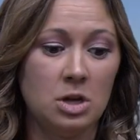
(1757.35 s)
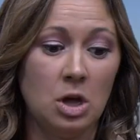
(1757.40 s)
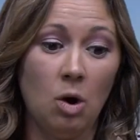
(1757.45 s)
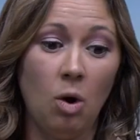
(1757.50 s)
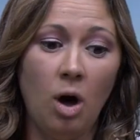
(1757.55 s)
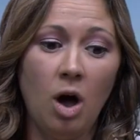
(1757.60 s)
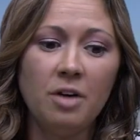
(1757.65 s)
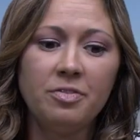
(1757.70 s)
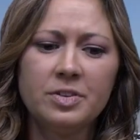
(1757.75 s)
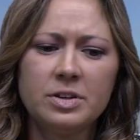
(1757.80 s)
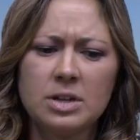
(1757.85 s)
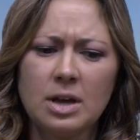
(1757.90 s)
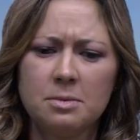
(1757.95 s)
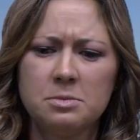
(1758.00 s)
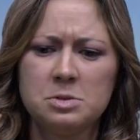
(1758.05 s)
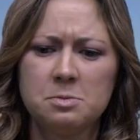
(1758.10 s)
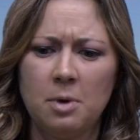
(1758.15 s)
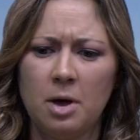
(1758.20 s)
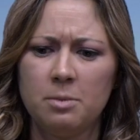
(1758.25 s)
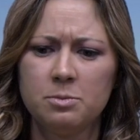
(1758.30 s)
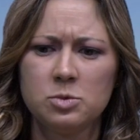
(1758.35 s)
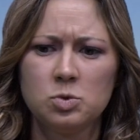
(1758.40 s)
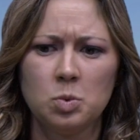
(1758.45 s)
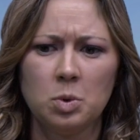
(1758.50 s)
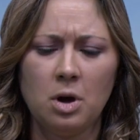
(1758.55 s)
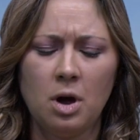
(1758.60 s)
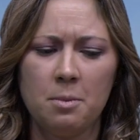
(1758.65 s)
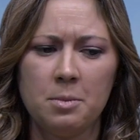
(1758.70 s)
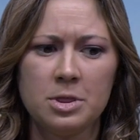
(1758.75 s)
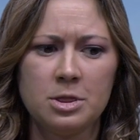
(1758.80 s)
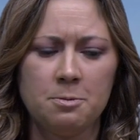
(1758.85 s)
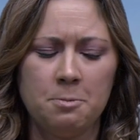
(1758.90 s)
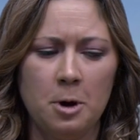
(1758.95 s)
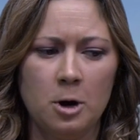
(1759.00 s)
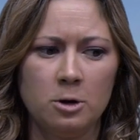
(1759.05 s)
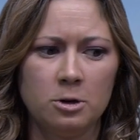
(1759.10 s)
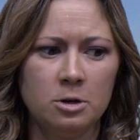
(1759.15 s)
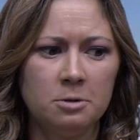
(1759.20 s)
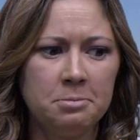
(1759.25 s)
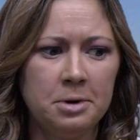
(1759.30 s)
oftentimes moms will come with a
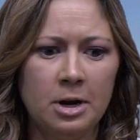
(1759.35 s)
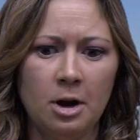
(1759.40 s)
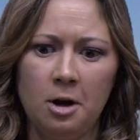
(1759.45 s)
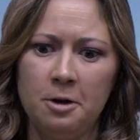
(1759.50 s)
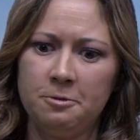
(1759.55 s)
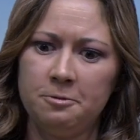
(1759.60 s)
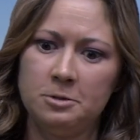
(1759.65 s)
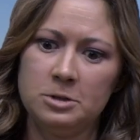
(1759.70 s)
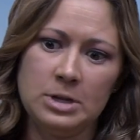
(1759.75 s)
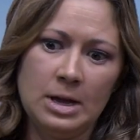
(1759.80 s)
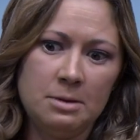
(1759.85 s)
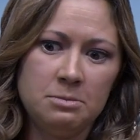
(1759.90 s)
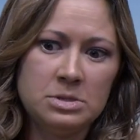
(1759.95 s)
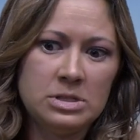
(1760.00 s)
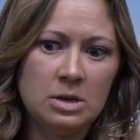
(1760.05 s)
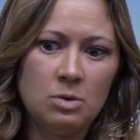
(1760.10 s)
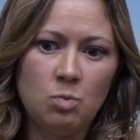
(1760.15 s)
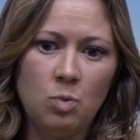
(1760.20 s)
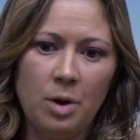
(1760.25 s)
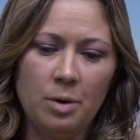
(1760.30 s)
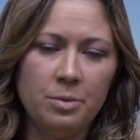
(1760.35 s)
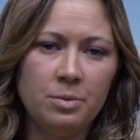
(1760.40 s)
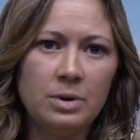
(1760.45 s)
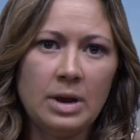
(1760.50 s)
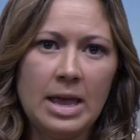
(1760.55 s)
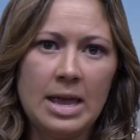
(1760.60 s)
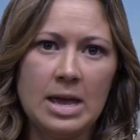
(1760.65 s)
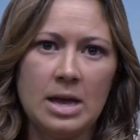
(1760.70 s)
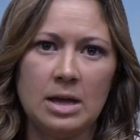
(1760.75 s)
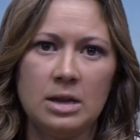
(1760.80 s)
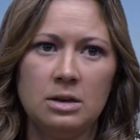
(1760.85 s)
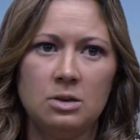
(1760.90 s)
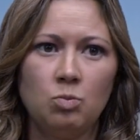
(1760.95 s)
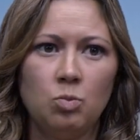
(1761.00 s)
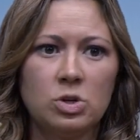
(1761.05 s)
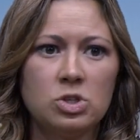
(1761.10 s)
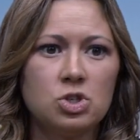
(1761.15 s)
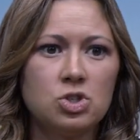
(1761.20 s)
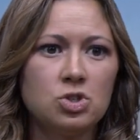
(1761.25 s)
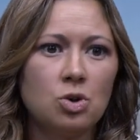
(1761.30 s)
partner, but oftentimes they won't. And
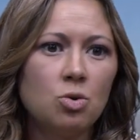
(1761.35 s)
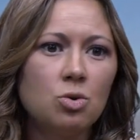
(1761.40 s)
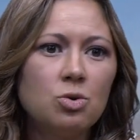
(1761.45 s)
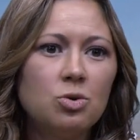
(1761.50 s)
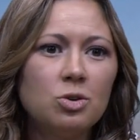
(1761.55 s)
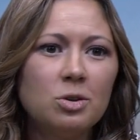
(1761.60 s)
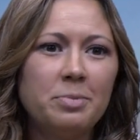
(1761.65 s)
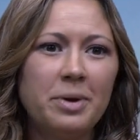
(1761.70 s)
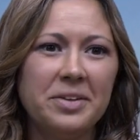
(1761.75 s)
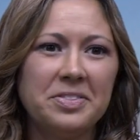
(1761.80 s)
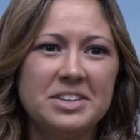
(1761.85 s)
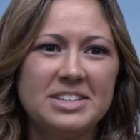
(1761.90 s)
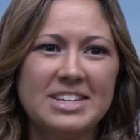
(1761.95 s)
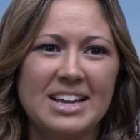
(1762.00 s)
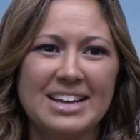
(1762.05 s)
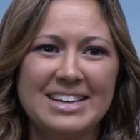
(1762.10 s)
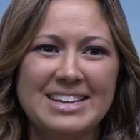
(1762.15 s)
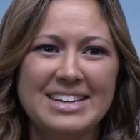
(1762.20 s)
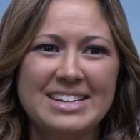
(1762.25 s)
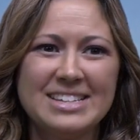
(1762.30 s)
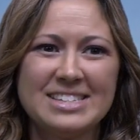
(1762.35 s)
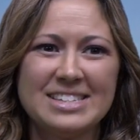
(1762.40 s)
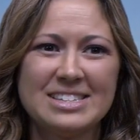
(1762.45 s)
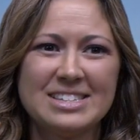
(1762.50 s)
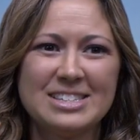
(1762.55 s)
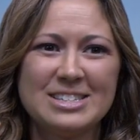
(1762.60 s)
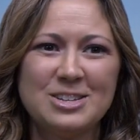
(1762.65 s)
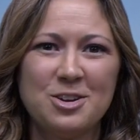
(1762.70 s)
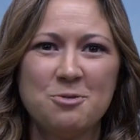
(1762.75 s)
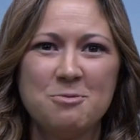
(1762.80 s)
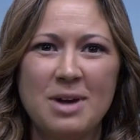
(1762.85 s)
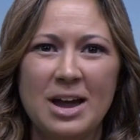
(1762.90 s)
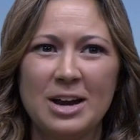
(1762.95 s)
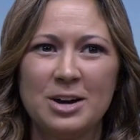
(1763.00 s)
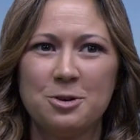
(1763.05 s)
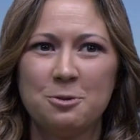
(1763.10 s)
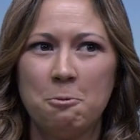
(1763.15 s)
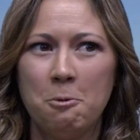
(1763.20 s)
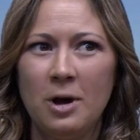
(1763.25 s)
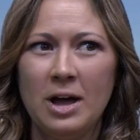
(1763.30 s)
what's so cool about the techniques is no
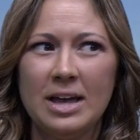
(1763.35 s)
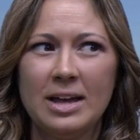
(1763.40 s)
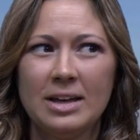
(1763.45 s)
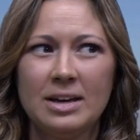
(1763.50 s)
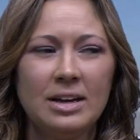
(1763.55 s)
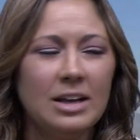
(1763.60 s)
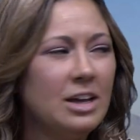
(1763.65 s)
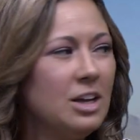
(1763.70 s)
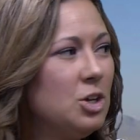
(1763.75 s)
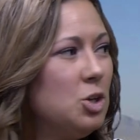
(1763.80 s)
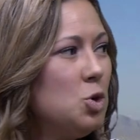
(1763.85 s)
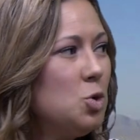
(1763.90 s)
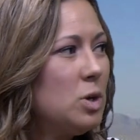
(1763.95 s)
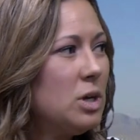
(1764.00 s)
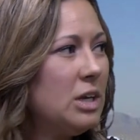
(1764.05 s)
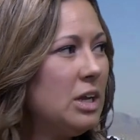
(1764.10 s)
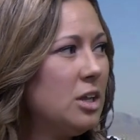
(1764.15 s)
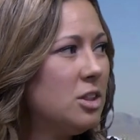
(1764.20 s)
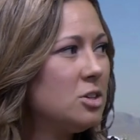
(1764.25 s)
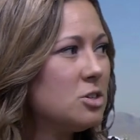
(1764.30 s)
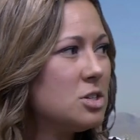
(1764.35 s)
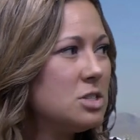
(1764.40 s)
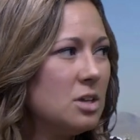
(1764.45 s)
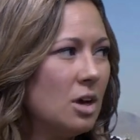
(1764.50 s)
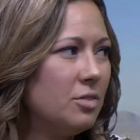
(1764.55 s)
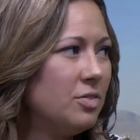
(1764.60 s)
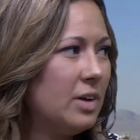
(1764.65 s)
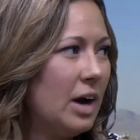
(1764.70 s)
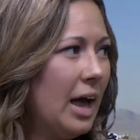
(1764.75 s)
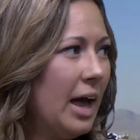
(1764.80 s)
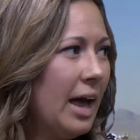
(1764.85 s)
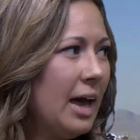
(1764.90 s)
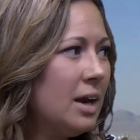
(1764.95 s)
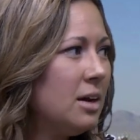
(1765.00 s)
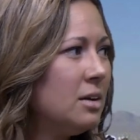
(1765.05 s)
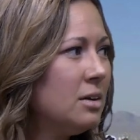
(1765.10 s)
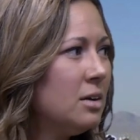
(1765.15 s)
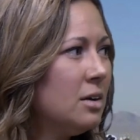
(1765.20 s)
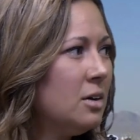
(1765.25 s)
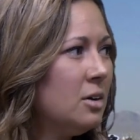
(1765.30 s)
matter what, you can either
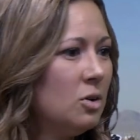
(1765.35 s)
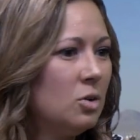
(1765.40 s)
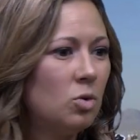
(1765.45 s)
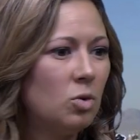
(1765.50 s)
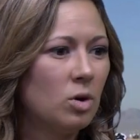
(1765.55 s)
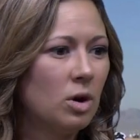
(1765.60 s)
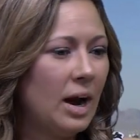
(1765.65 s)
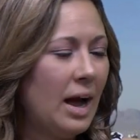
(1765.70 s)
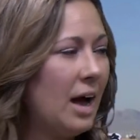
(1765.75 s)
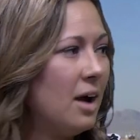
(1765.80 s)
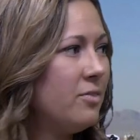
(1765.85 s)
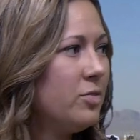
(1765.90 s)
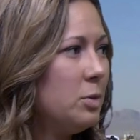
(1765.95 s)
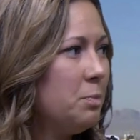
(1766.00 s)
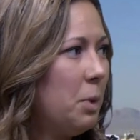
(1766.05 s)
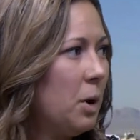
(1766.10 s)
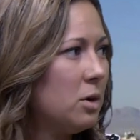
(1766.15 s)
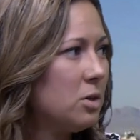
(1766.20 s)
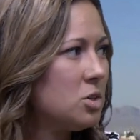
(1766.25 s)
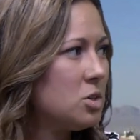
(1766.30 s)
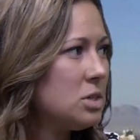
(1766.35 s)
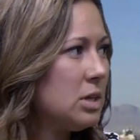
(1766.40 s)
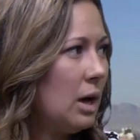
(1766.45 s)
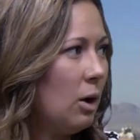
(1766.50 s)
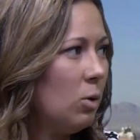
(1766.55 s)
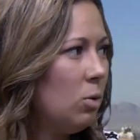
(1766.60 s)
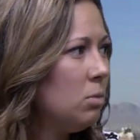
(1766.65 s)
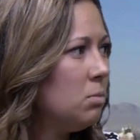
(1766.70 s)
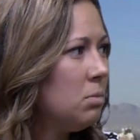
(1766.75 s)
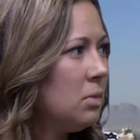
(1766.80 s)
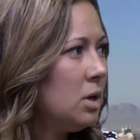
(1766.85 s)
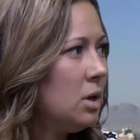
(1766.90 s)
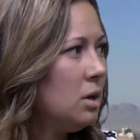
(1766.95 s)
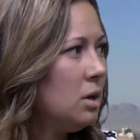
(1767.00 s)
self-guide or have the partner's help.